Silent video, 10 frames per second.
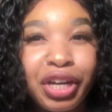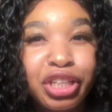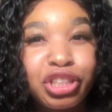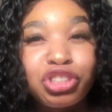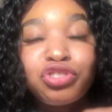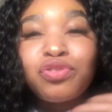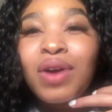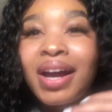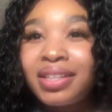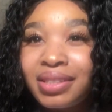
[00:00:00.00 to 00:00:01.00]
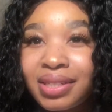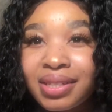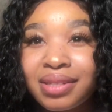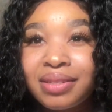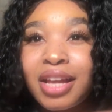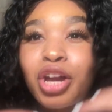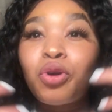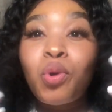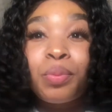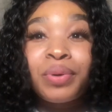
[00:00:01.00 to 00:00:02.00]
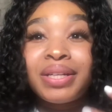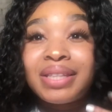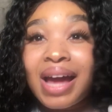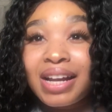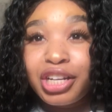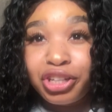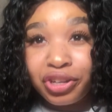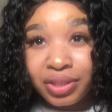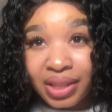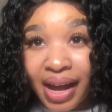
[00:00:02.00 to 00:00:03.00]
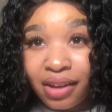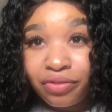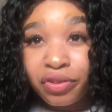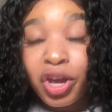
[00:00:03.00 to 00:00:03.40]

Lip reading: and you're trying to incorporate that in your life